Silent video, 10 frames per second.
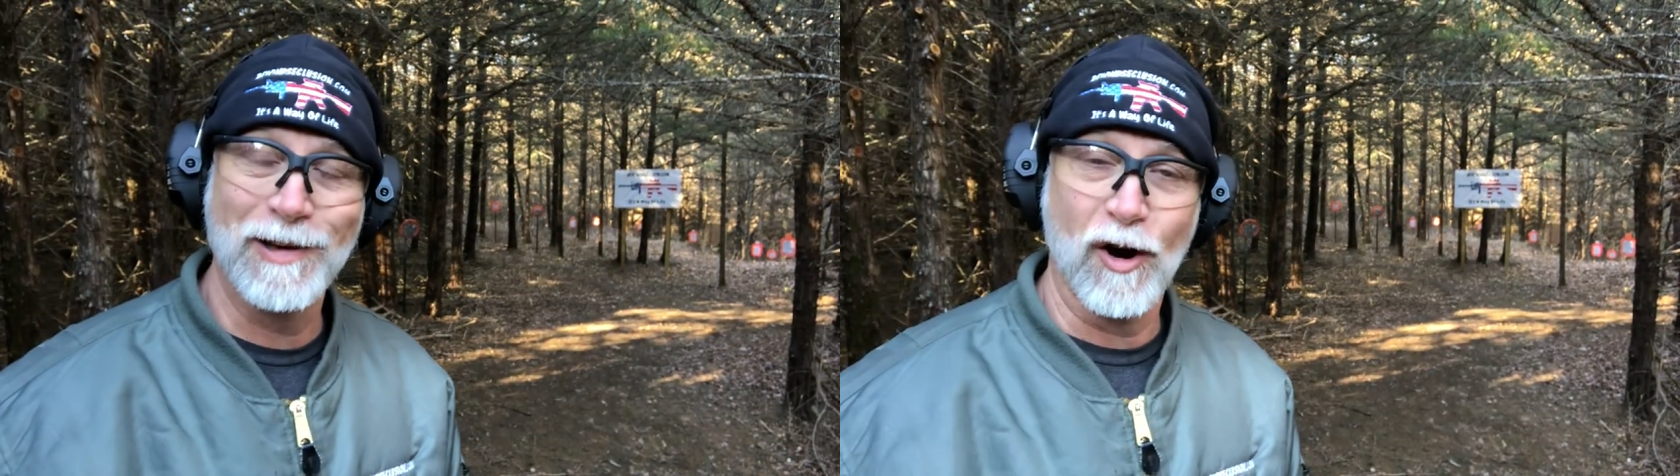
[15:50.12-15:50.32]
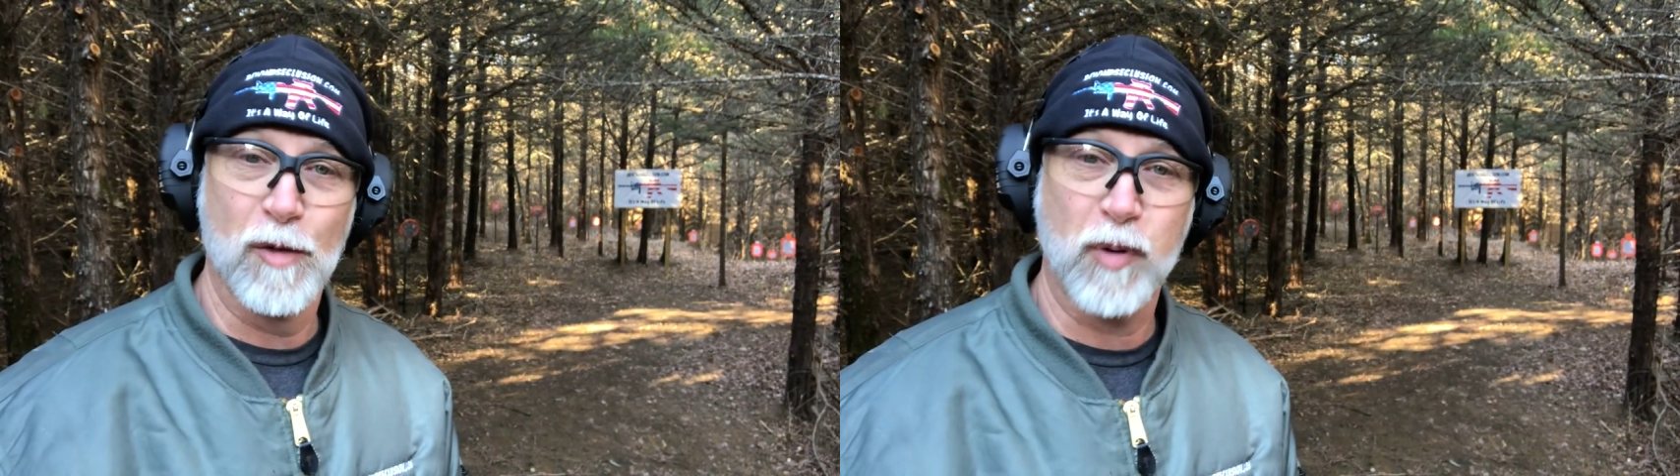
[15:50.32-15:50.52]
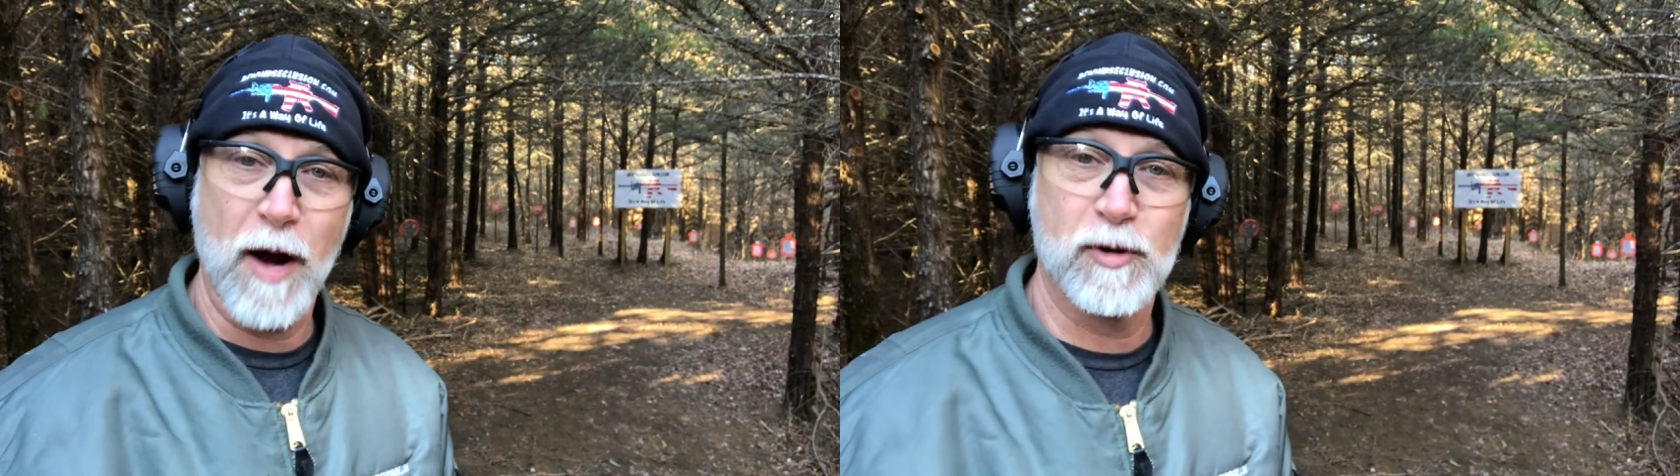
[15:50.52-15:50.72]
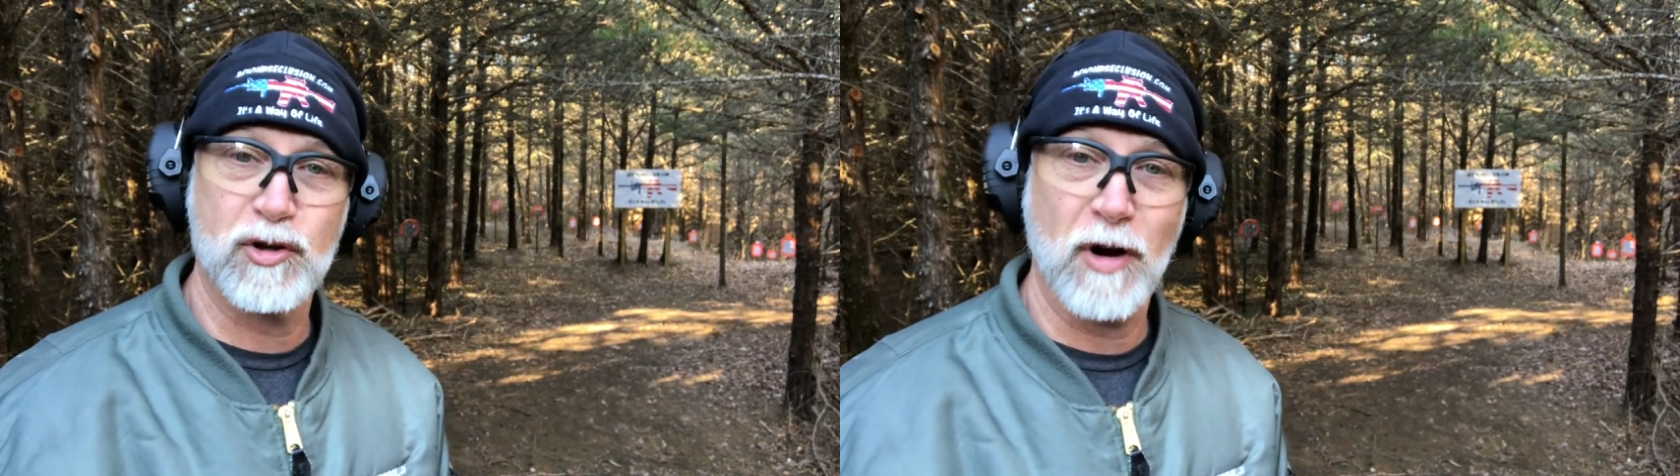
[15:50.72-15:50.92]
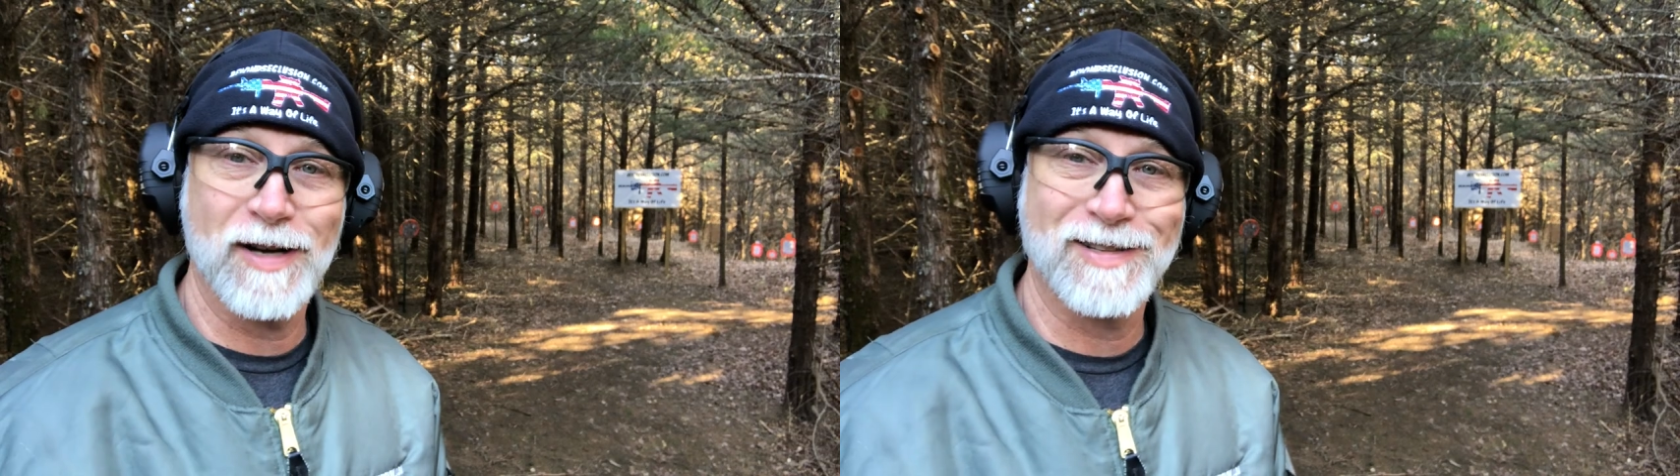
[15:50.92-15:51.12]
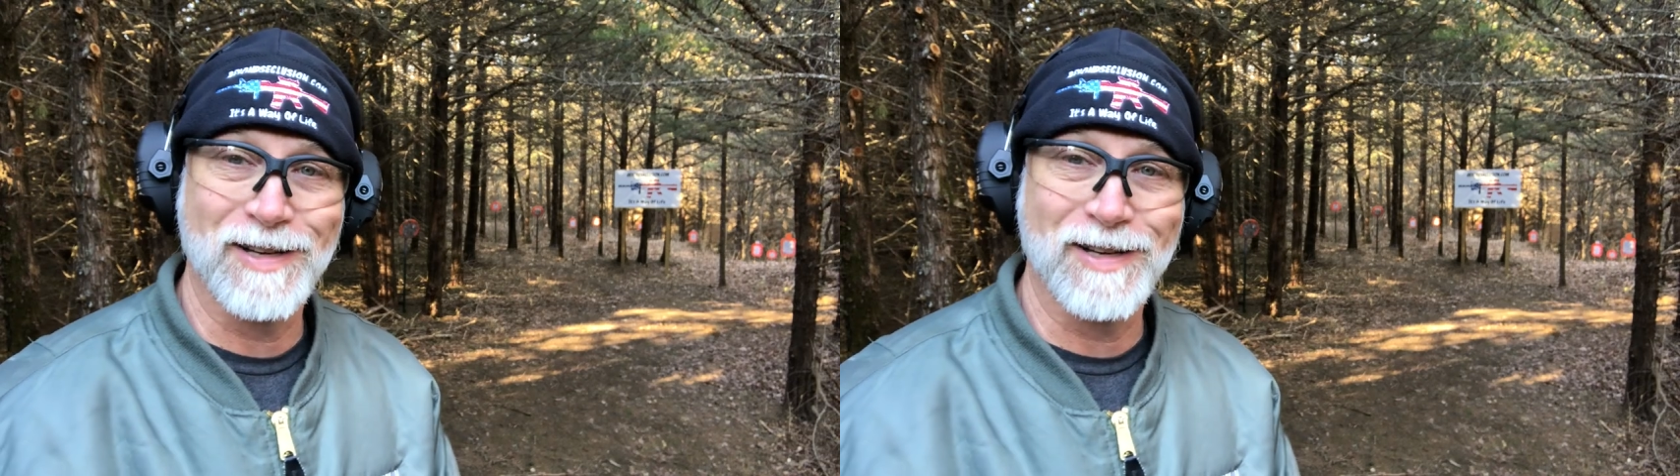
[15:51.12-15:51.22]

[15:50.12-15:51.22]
hard primer strikes,